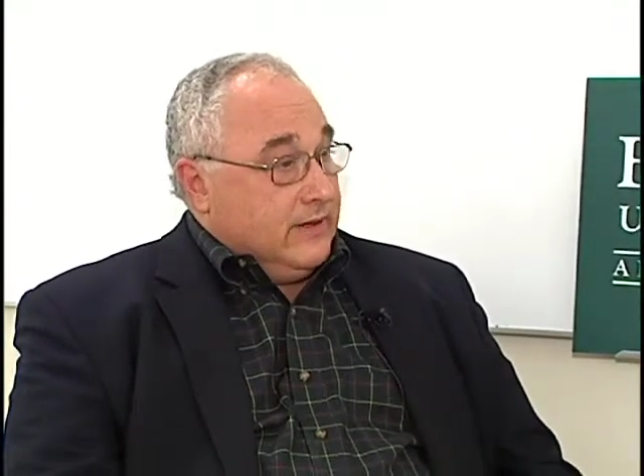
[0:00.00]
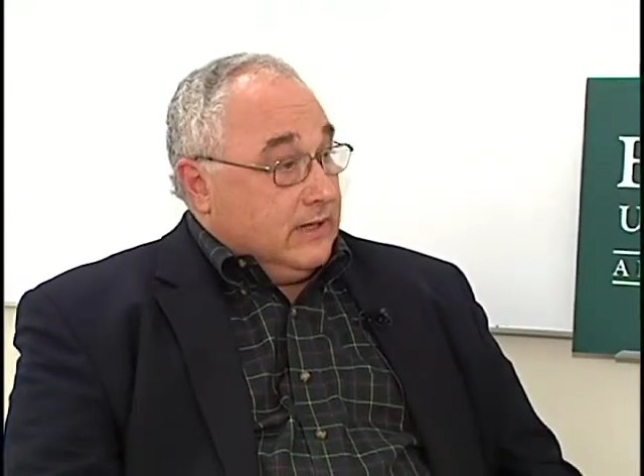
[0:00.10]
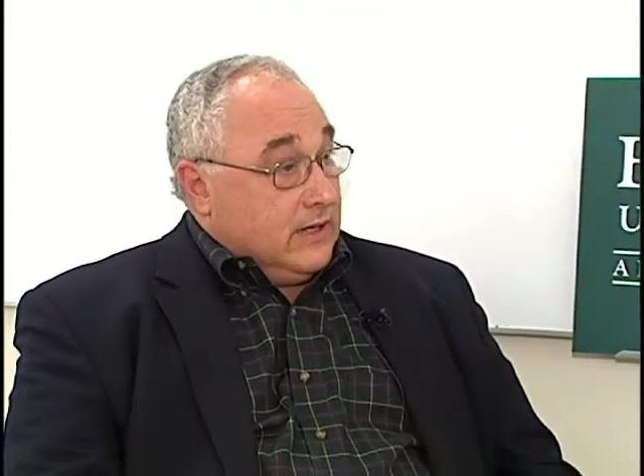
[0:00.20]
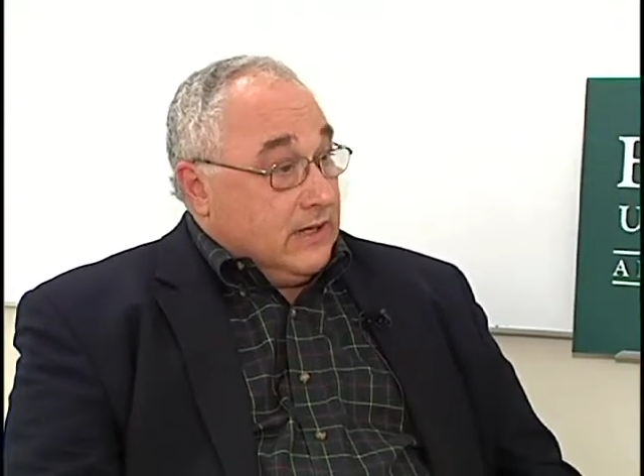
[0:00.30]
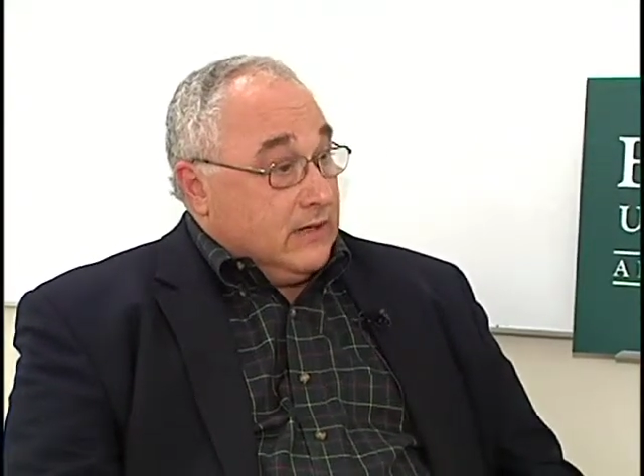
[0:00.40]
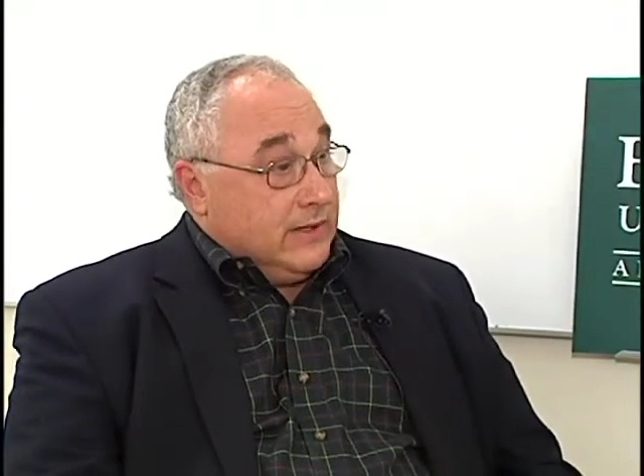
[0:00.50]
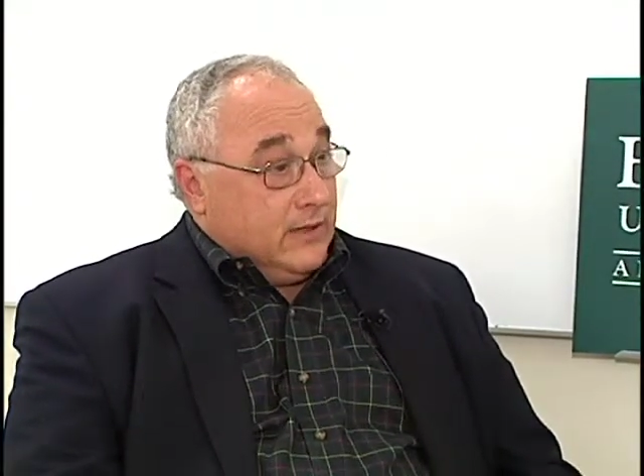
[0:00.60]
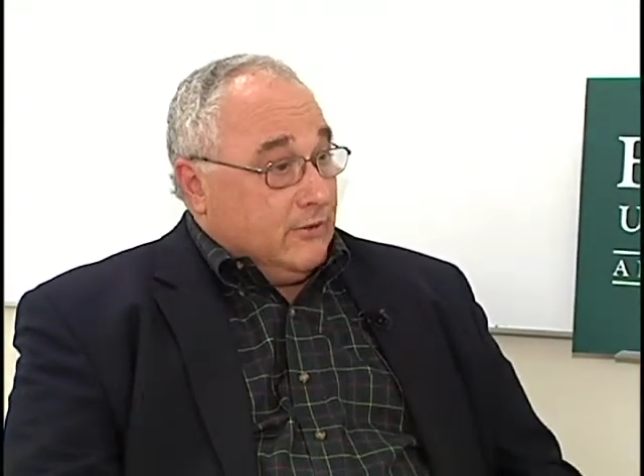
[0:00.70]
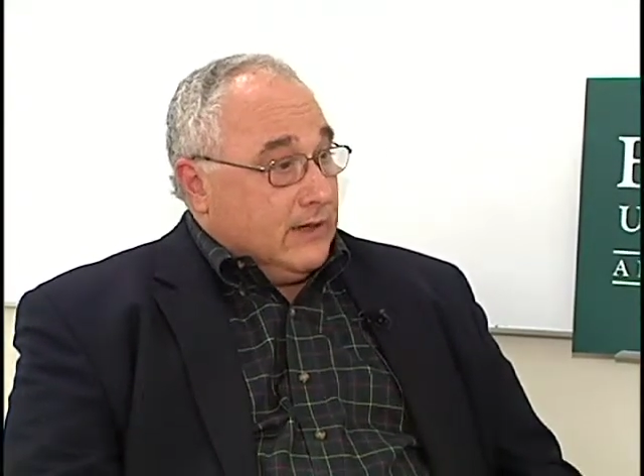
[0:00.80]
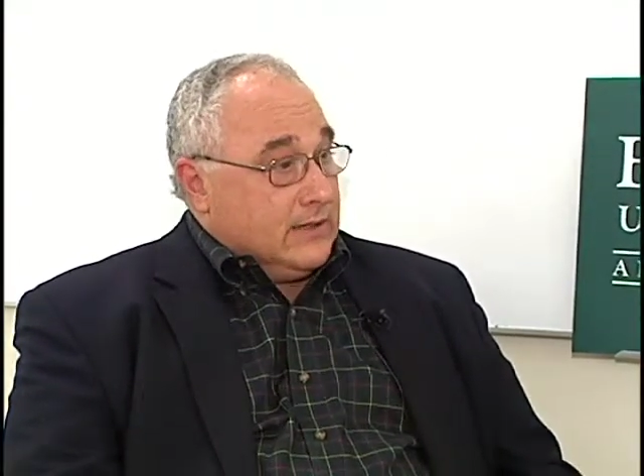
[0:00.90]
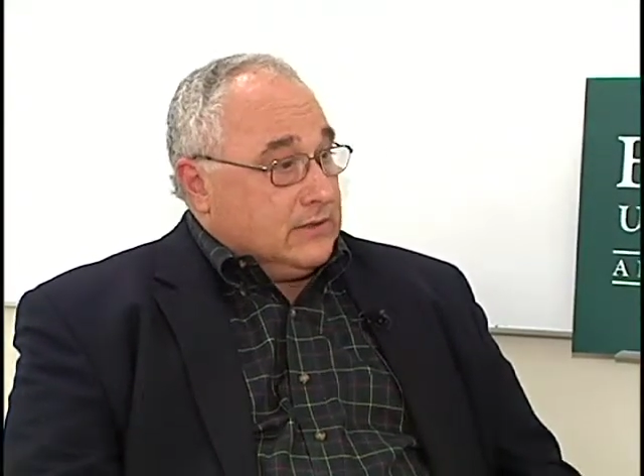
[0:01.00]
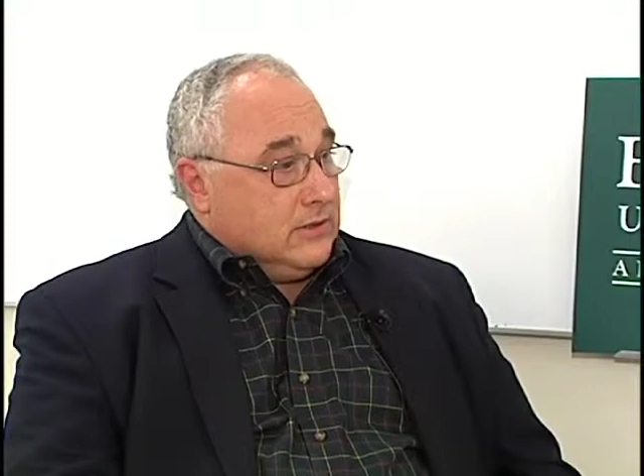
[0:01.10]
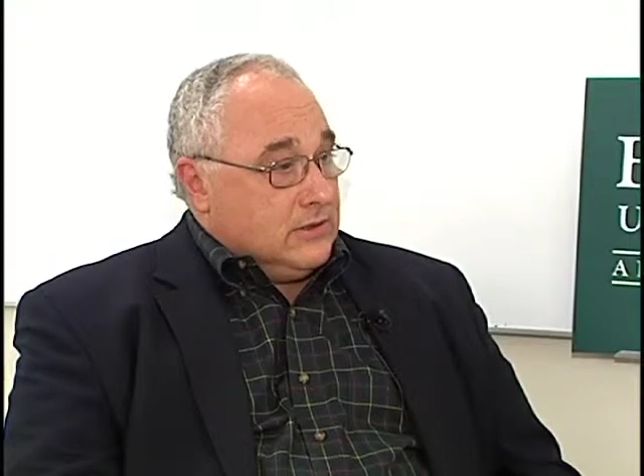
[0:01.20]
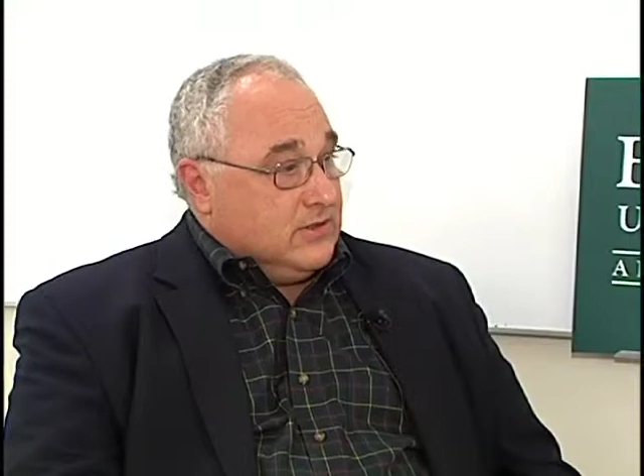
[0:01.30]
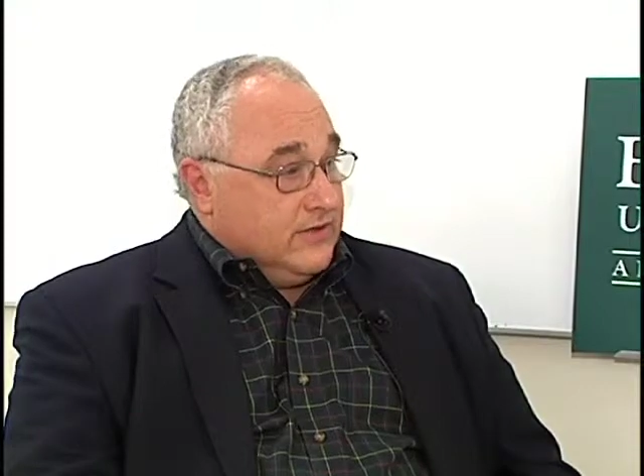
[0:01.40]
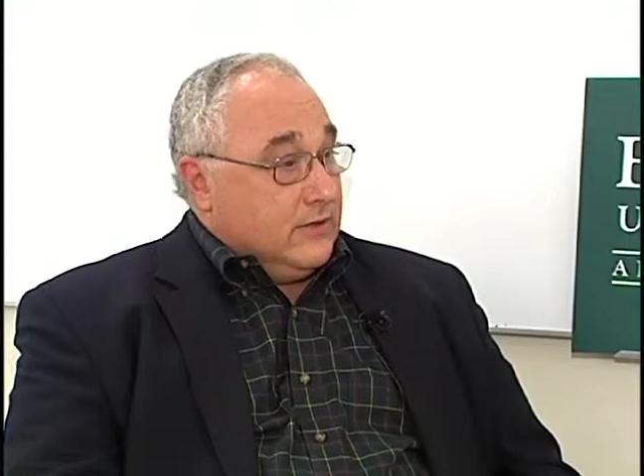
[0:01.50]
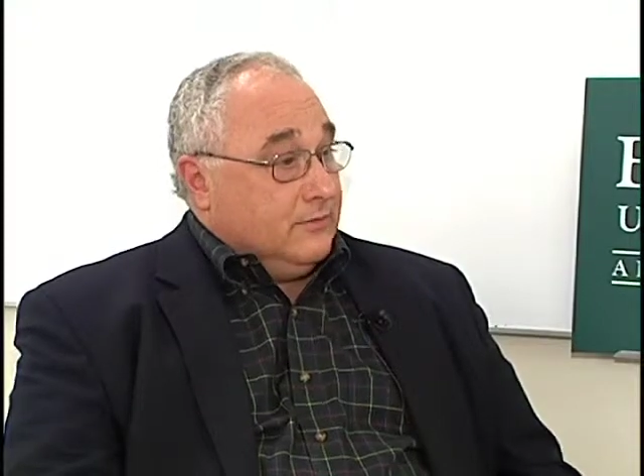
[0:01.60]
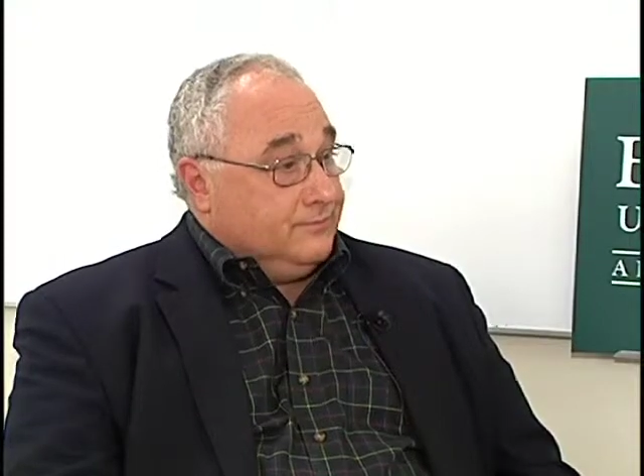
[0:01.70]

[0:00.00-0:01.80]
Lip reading: the economy and the rest are severe.